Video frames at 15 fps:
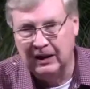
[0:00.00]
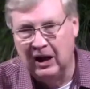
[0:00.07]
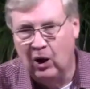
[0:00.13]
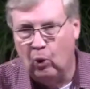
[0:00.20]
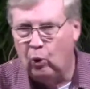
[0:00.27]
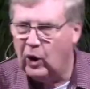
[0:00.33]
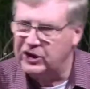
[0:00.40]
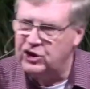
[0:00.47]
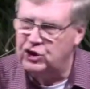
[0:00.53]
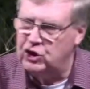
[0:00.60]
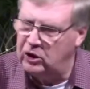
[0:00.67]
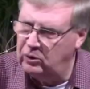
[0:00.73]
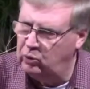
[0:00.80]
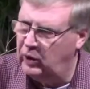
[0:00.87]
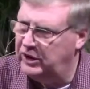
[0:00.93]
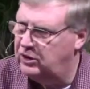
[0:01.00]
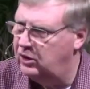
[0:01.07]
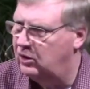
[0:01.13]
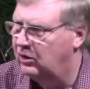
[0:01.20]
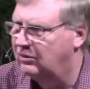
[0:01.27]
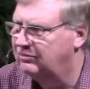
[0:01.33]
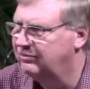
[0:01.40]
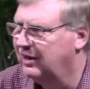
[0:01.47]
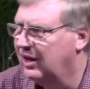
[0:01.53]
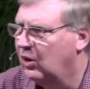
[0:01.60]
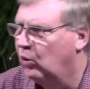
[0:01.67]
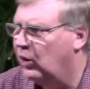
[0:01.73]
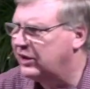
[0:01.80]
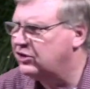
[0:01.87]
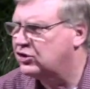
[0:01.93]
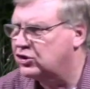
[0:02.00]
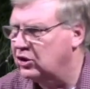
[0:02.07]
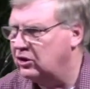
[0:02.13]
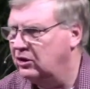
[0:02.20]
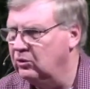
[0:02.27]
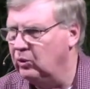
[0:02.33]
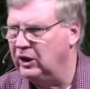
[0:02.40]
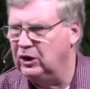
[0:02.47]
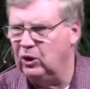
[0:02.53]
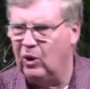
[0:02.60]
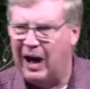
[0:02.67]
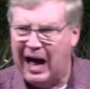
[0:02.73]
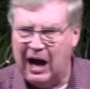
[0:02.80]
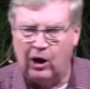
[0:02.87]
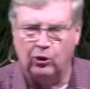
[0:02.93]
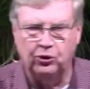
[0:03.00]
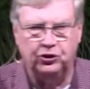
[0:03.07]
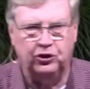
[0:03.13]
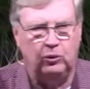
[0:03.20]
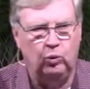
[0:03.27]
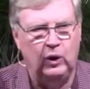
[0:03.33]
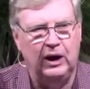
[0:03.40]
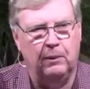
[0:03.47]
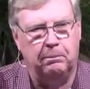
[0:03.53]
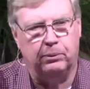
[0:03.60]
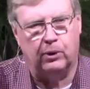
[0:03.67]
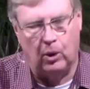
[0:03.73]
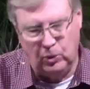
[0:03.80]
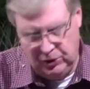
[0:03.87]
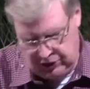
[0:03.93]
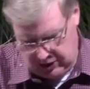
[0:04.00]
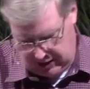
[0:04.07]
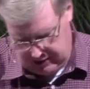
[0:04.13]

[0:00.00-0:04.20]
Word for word: What should we do? What shouldn't we do? How should we approach it?